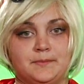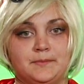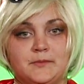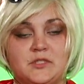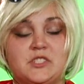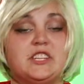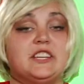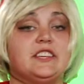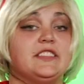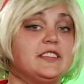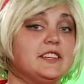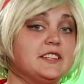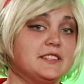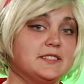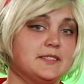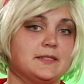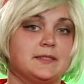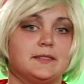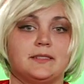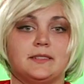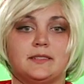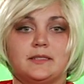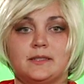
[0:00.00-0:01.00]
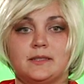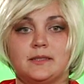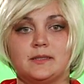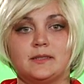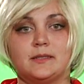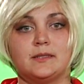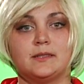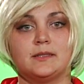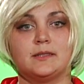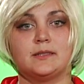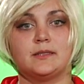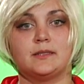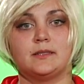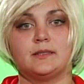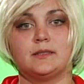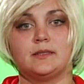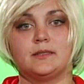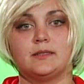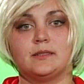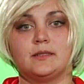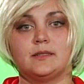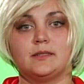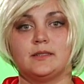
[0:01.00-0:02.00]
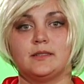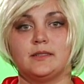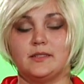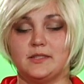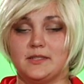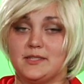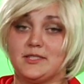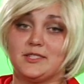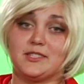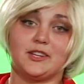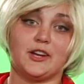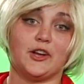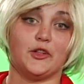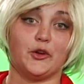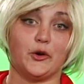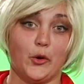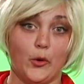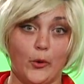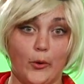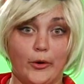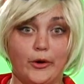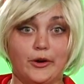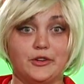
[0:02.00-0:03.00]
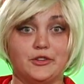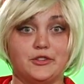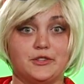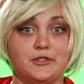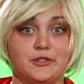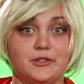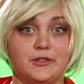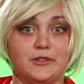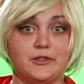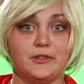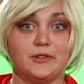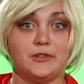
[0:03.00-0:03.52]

See this? This is the color orange.